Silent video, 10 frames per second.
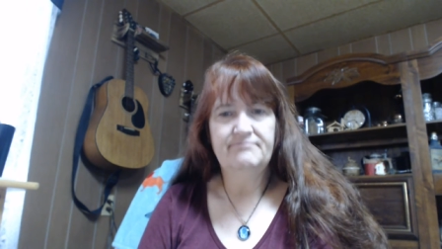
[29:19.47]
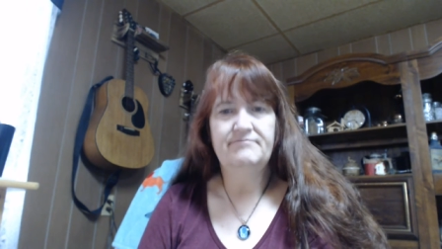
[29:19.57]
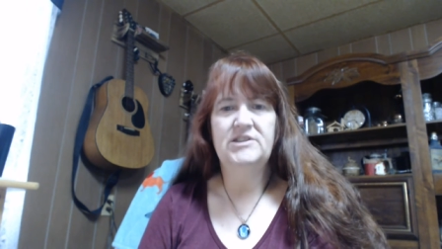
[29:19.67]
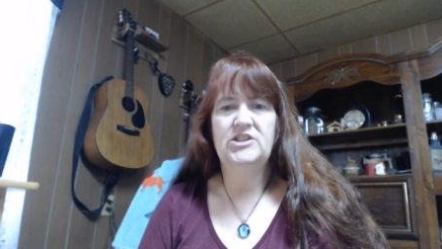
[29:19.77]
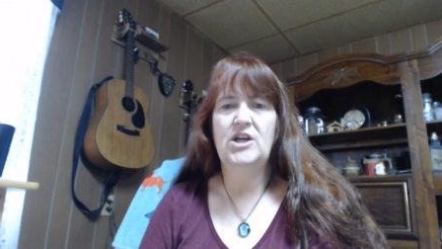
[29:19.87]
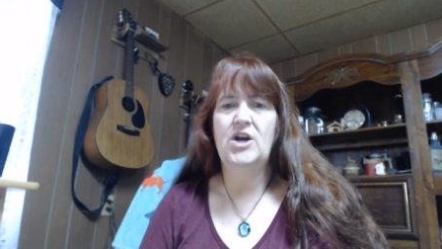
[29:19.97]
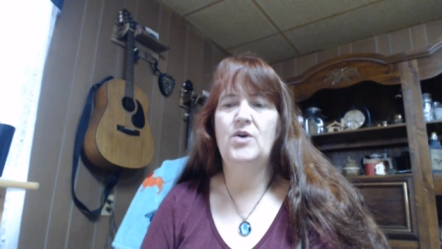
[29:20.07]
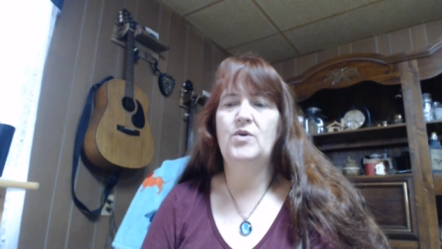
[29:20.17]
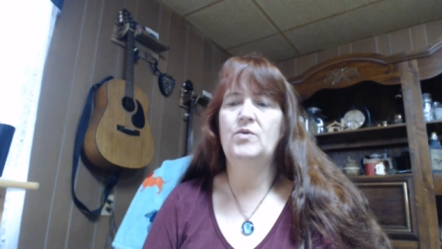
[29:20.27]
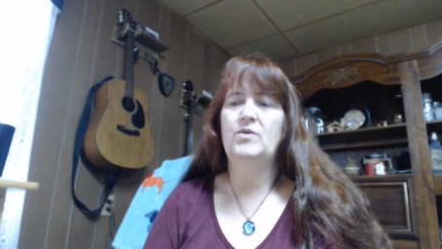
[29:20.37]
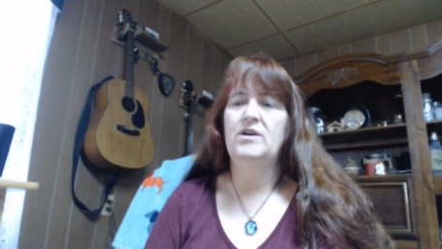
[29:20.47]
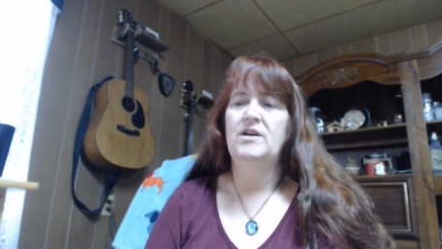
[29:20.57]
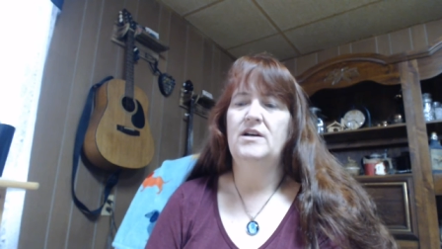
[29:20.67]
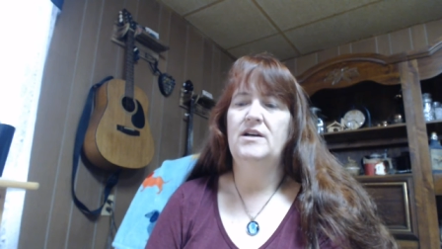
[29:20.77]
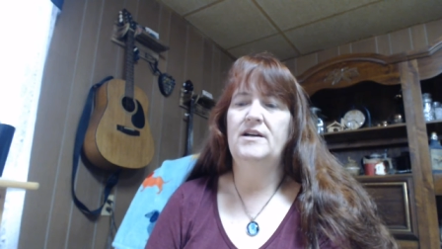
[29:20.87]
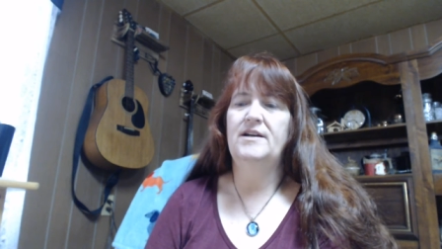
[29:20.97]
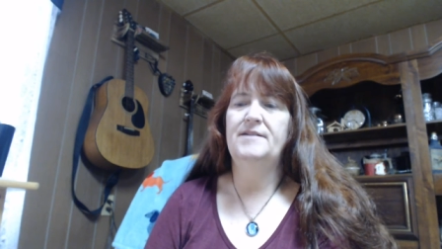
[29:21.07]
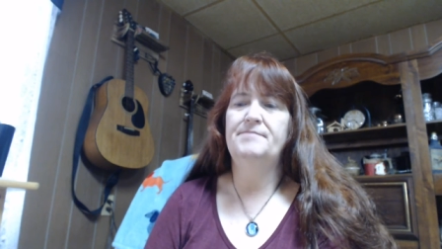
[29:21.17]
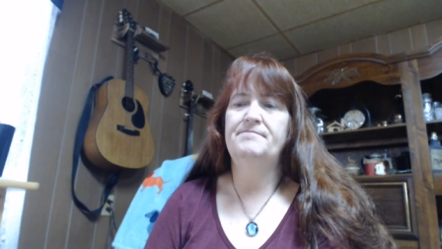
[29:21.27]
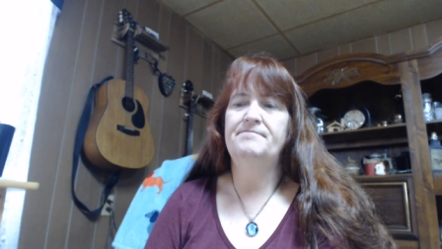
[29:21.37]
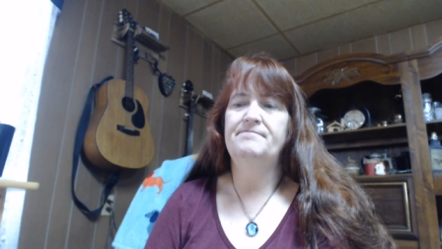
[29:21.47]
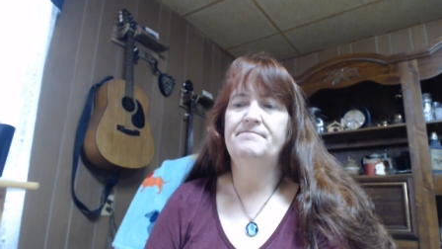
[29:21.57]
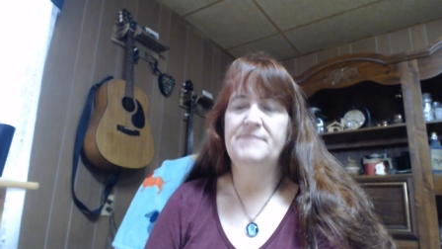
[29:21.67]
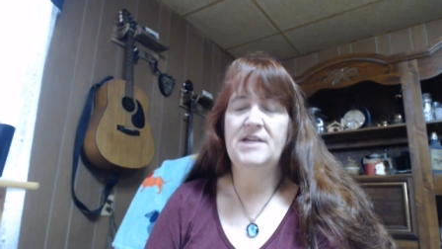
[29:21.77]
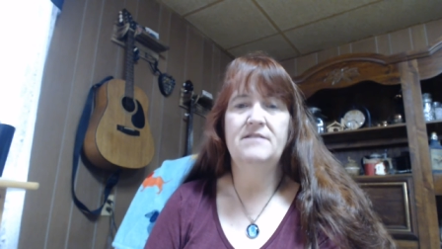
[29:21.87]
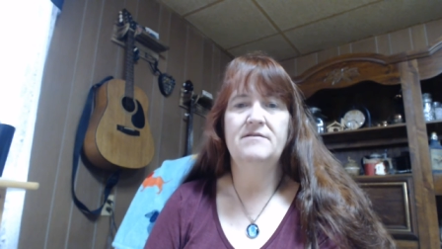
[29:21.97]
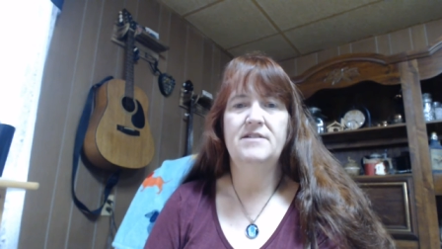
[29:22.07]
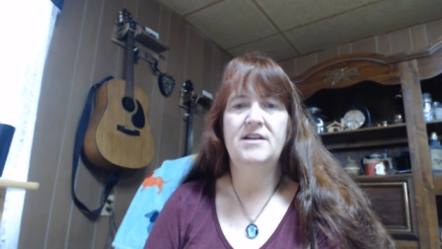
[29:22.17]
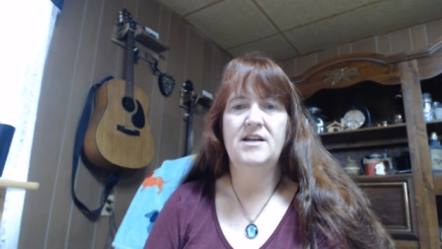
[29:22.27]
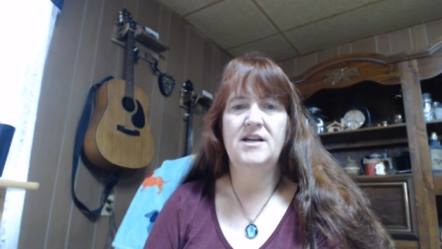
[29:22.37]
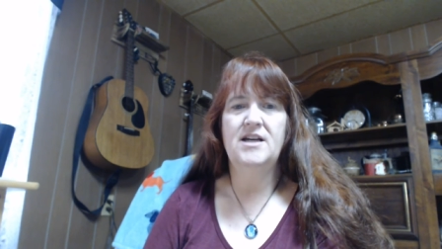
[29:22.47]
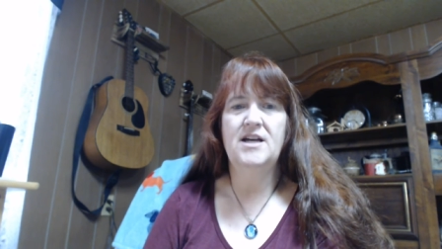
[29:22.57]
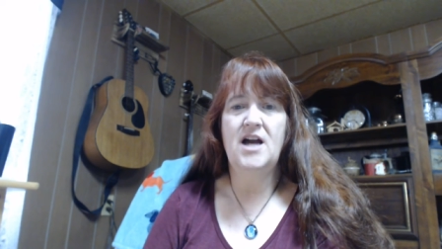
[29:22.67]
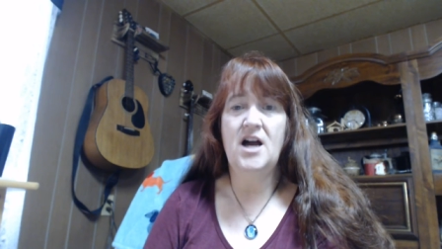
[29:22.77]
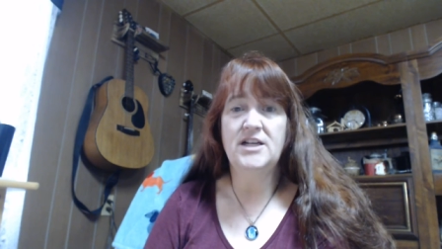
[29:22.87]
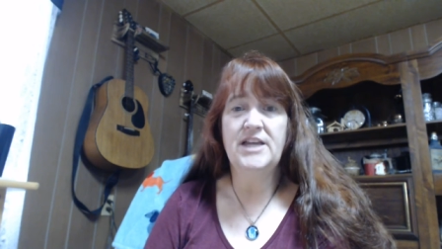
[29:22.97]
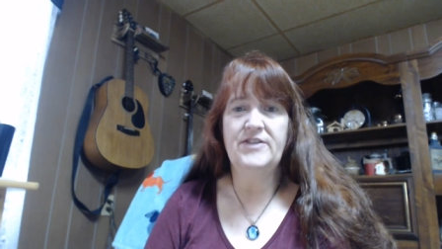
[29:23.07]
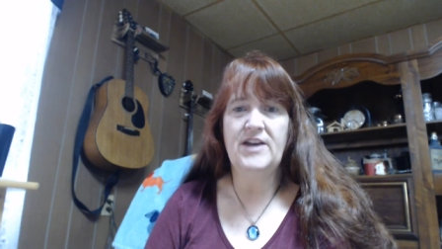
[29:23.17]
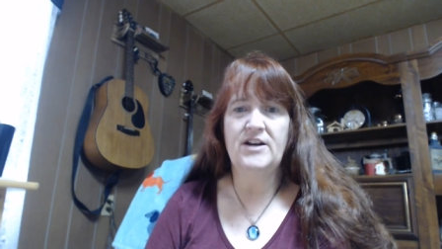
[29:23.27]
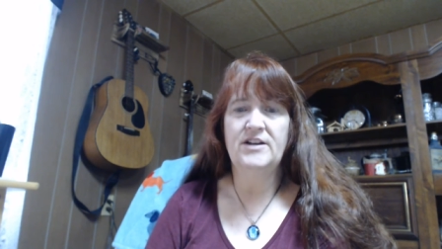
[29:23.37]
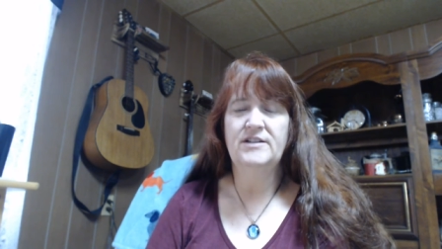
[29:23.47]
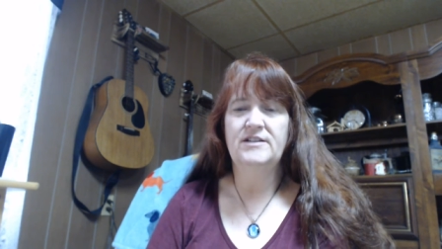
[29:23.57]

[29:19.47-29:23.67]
So, um, yeah, I'll get there.